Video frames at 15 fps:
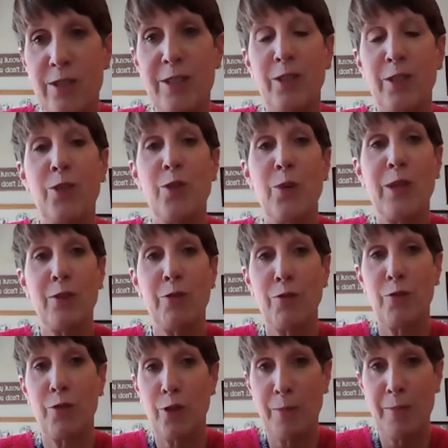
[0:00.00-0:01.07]
still doing the
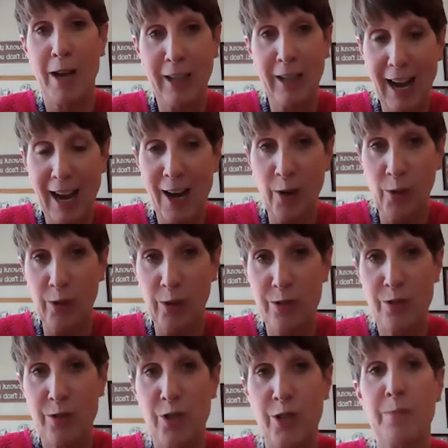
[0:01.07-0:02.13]
full amount of
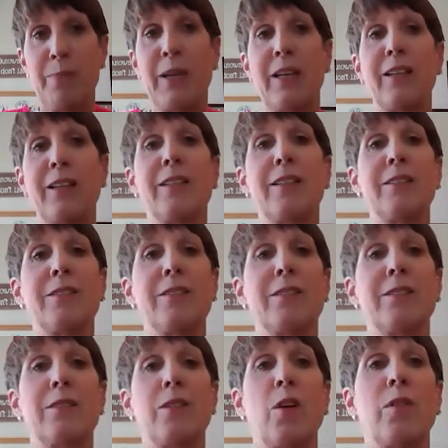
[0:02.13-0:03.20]
hours just because
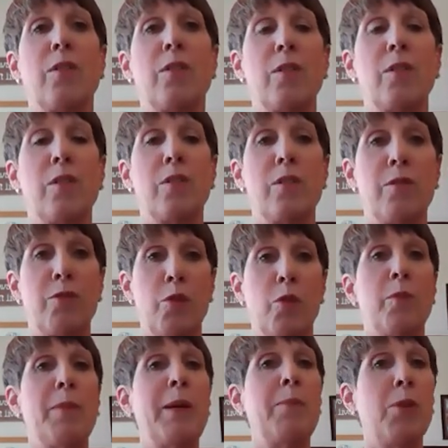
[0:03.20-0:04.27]

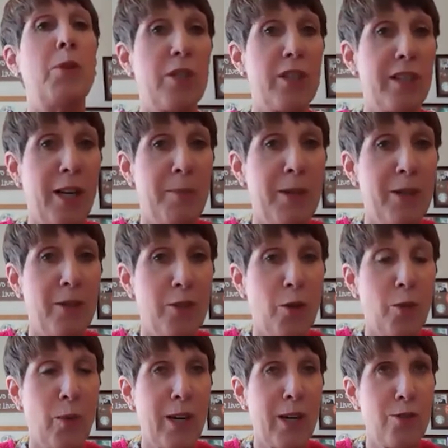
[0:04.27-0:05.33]
Fewer people could come into
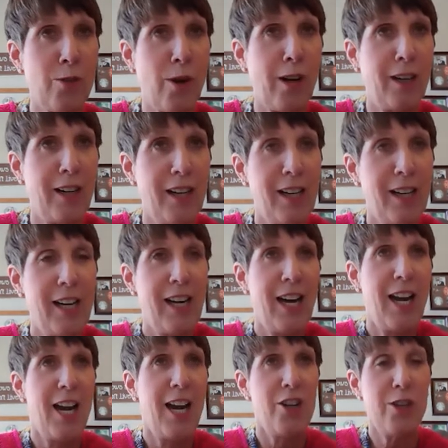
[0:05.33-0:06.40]
the restaurant.
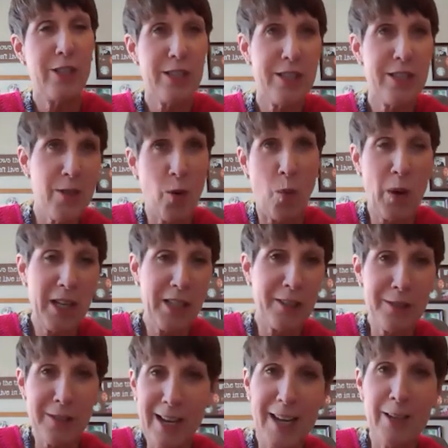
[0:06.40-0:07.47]
And you could see the
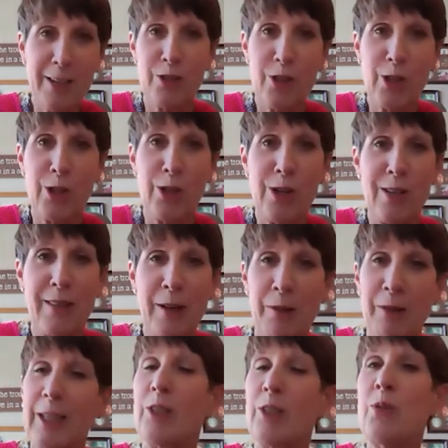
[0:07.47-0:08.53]
wheels kind of turn and they were
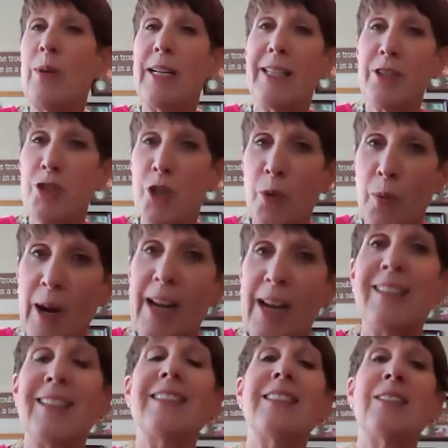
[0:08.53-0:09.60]
like, oh, I guess you're right.
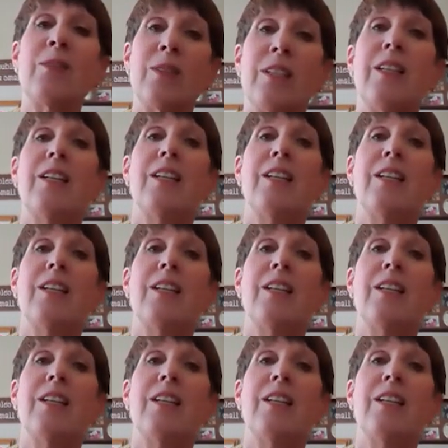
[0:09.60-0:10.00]
And I said,